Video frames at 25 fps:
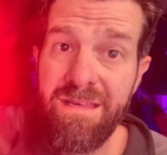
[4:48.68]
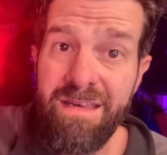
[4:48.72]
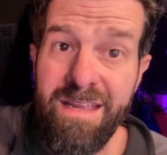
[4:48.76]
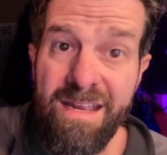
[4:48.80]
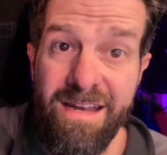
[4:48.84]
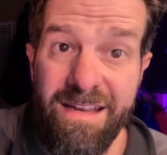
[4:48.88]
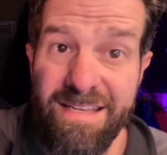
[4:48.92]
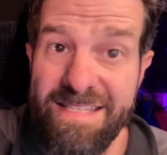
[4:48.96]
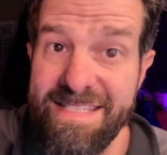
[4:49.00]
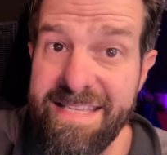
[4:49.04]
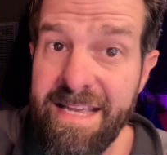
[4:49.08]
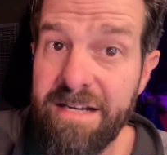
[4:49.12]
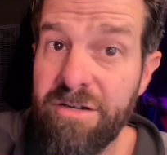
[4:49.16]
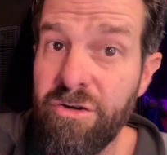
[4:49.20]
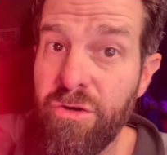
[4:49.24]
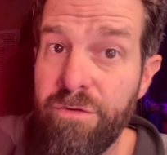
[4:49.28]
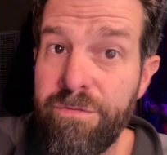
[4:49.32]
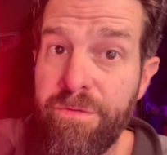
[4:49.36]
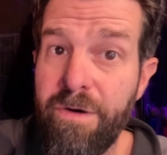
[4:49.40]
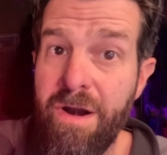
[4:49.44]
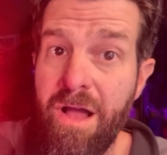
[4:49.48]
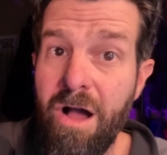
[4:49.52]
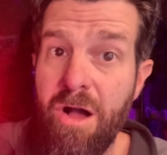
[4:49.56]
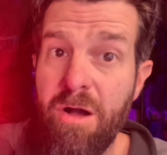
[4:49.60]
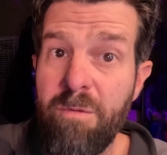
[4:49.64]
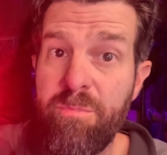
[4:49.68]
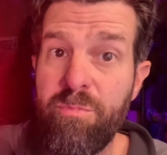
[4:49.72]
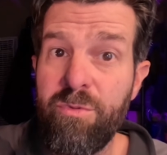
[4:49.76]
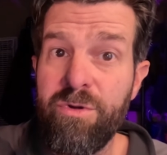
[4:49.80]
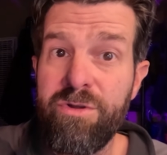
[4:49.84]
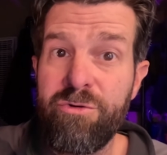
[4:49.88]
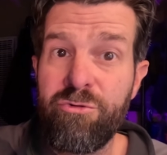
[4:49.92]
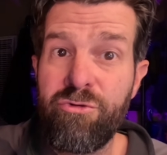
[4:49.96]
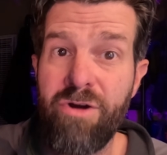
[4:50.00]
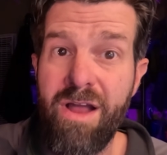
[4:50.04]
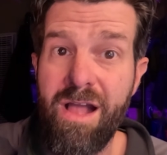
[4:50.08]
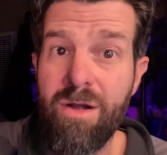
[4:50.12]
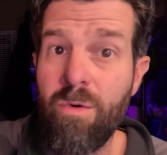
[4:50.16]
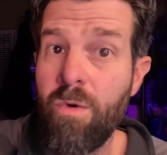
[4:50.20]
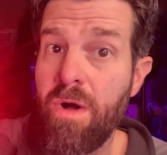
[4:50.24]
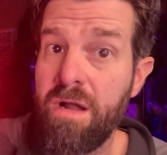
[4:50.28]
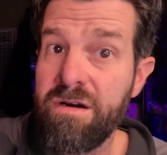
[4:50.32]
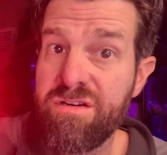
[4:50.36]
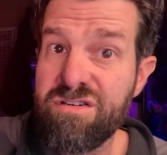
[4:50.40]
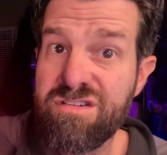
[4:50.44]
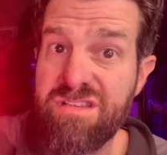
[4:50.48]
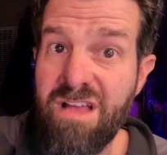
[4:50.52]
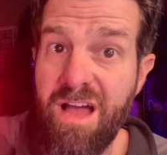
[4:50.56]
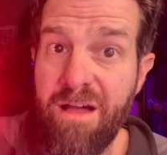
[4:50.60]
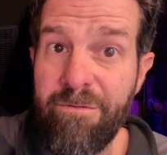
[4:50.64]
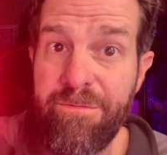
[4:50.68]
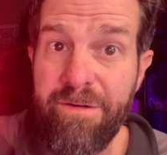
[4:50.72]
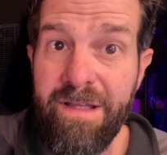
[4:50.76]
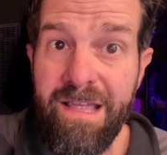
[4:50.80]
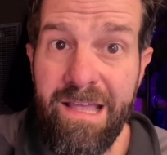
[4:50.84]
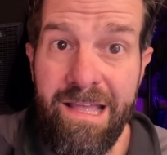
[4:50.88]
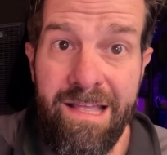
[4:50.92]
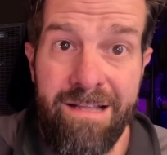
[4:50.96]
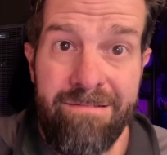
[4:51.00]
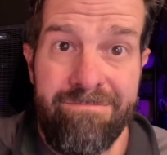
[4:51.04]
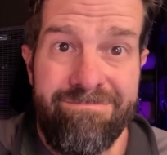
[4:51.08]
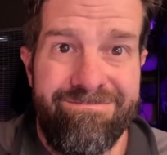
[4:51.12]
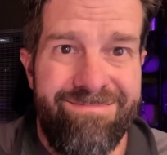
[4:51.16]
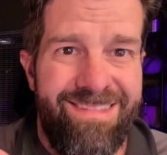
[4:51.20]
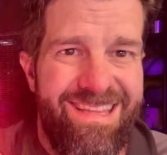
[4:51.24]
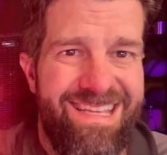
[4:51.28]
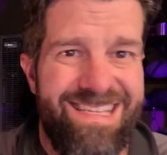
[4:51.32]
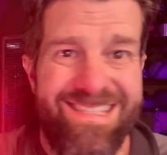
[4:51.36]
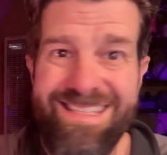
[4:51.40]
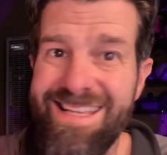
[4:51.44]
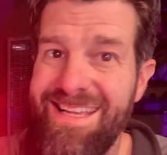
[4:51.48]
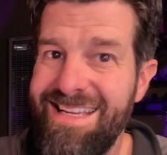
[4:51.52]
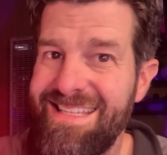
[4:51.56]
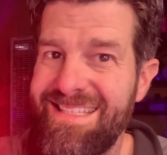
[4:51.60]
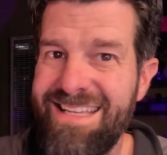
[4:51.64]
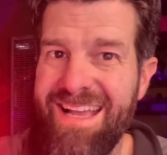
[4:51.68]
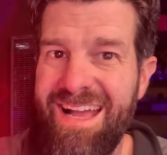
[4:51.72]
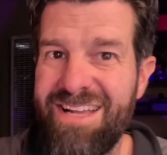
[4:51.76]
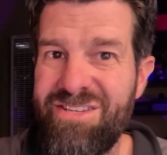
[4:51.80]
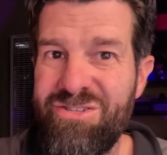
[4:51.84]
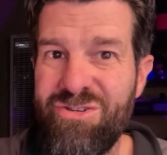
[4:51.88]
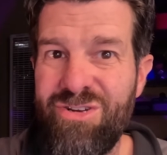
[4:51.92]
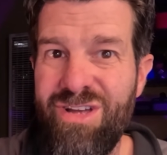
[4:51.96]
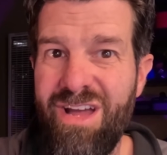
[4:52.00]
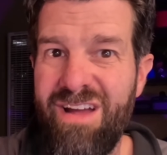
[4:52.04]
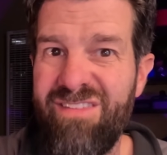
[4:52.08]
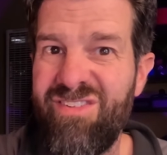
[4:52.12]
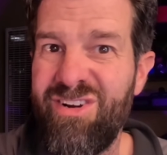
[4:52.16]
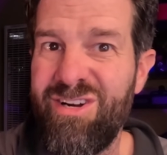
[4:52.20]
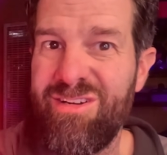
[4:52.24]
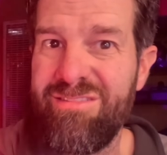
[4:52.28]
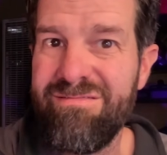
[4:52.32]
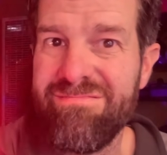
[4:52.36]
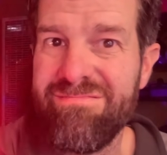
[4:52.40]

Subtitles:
Need to signal for help when Greg wanders off again? This thing's got you covered.